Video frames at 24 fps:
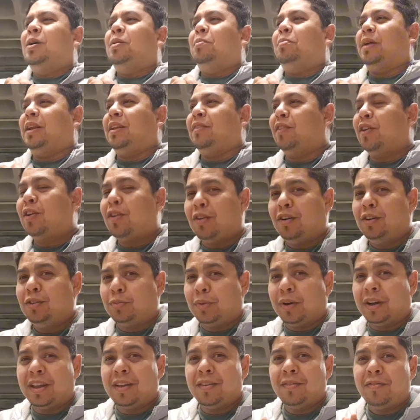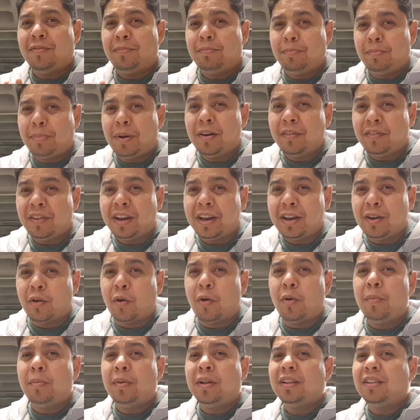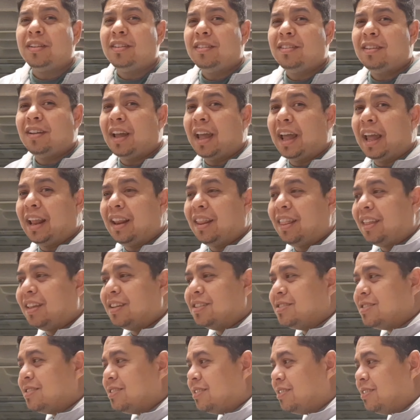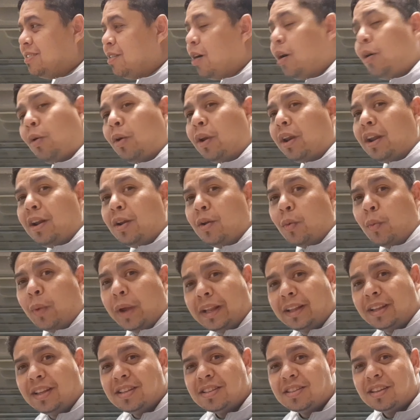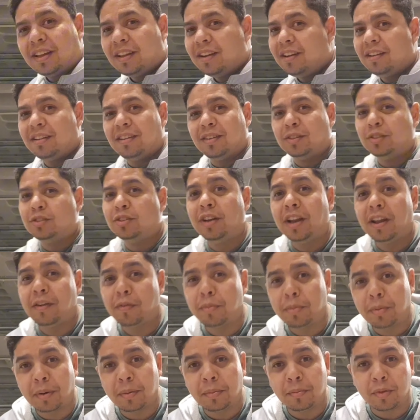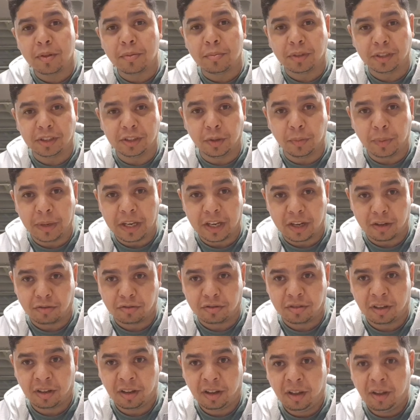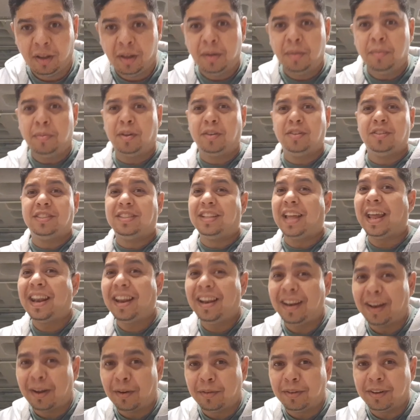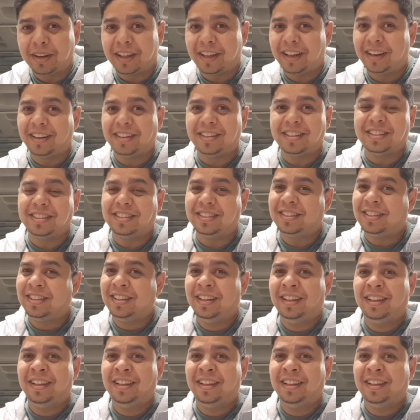But if a car is working perfectly normal and is not really wet inside, you shouldn't have a problem with musty windows, because that alone can just,